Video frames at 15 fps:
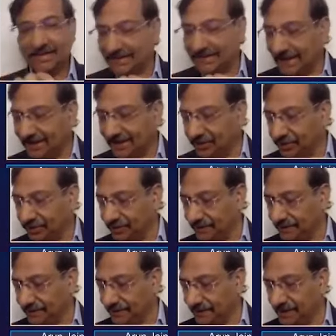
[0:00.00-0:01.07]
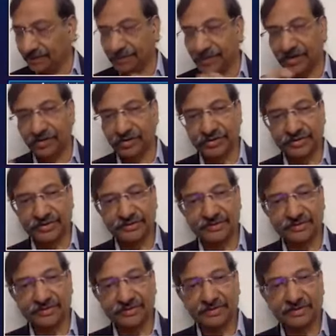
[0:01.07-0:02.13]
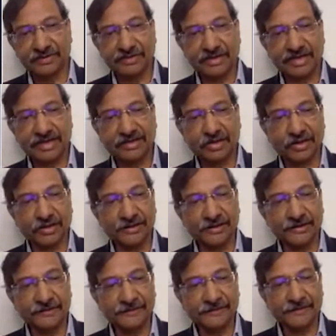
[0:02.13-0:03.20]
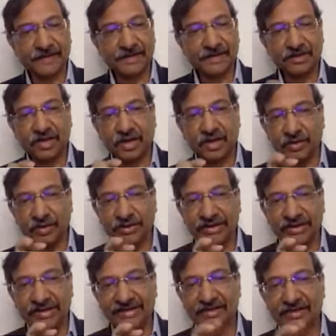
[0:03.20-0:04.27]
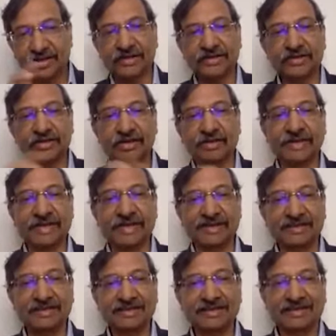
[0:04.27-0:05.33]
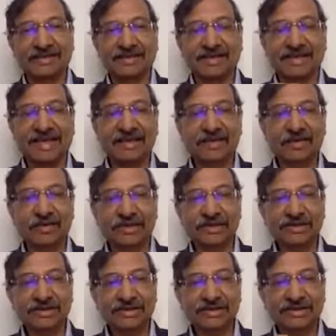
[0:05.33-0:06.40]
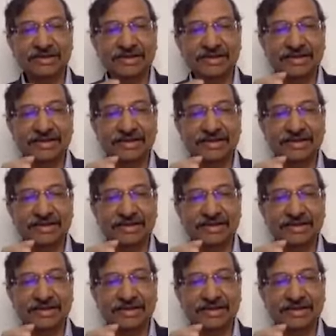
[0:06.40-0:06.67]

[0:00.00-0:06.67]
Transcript: start to produce a thought. So how do you create a thought in your mind aligned to the?